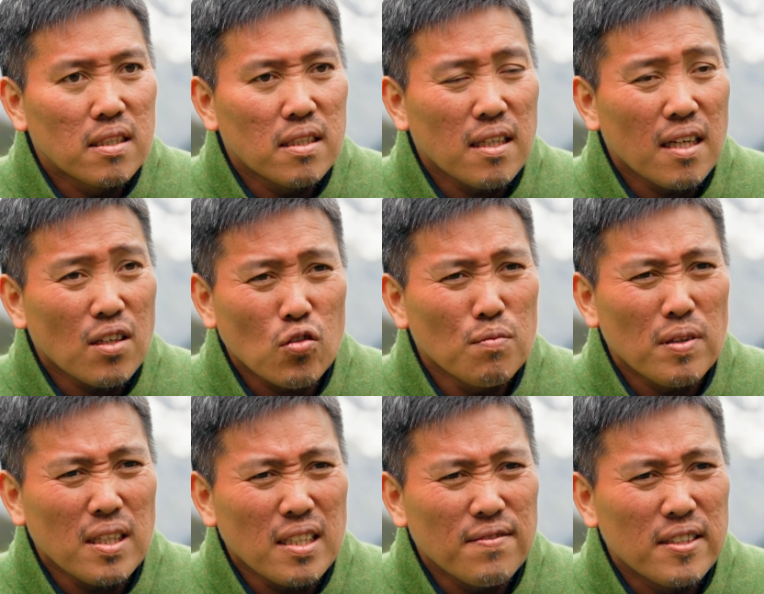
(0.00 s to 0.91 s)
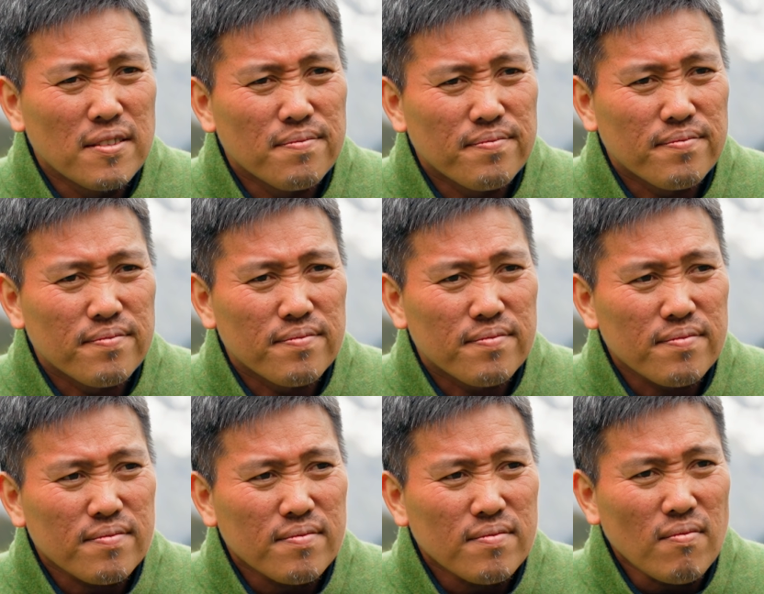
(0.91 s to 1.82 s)
You know, I couldn't believe it.
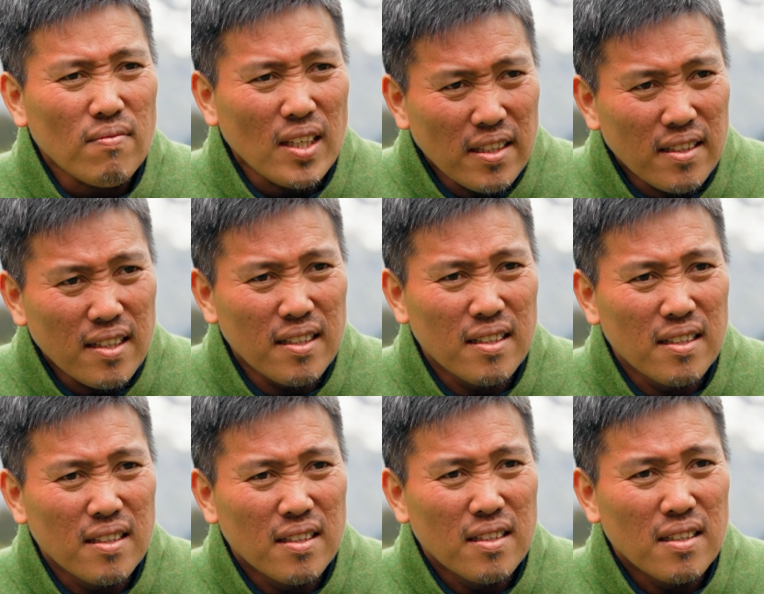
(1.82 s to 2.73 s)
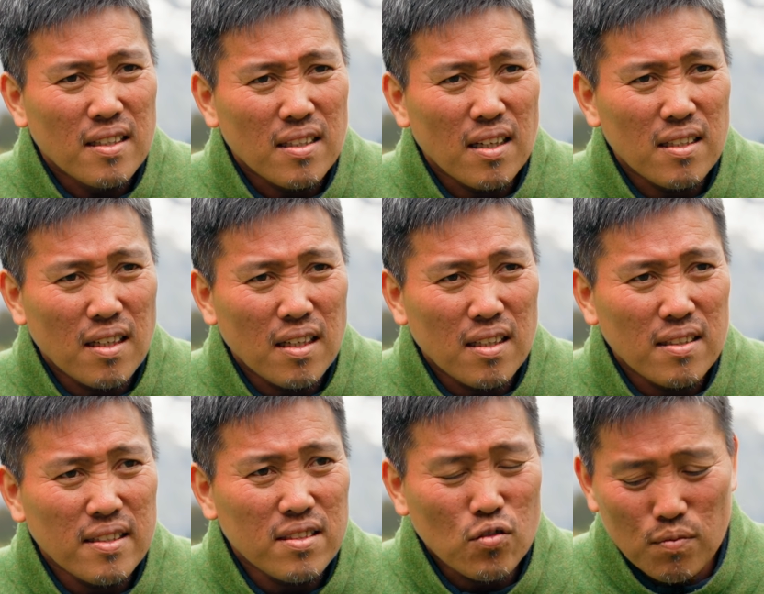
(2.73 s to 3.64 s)
You know, like
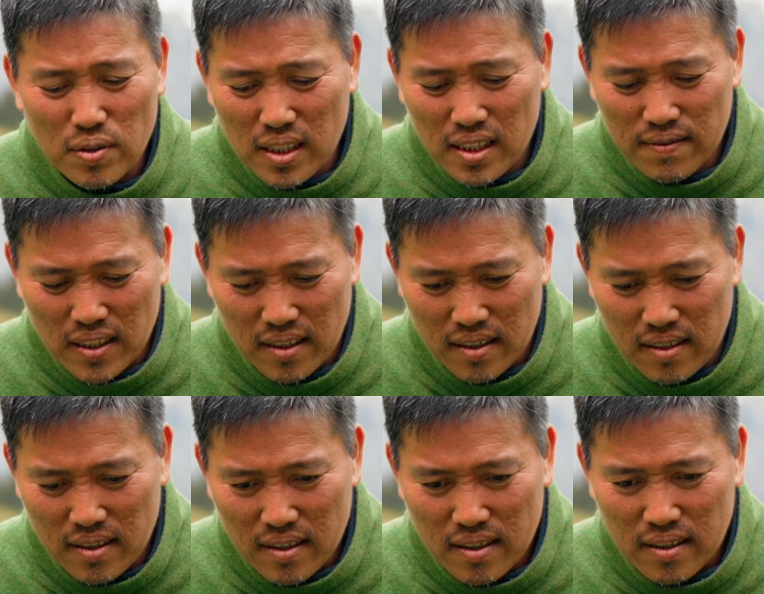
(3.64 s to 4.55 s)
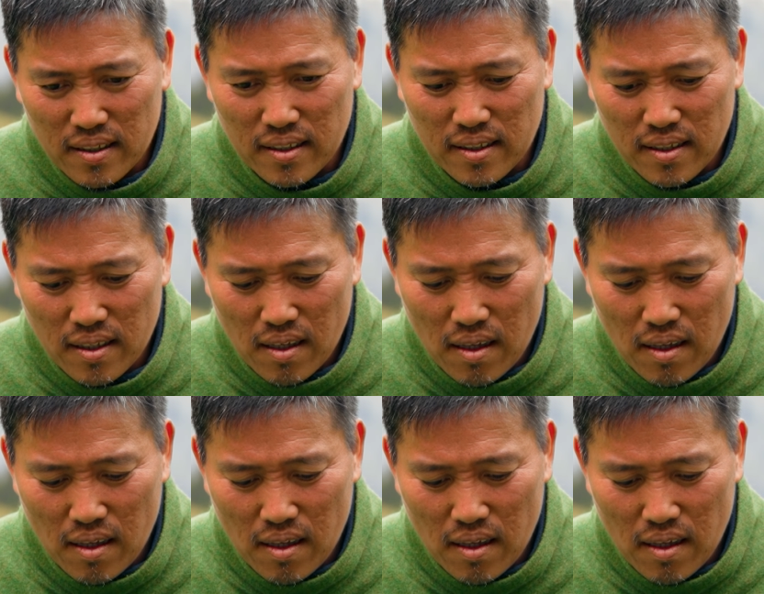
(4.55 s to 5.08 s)
this, I couldn't believe it. You know.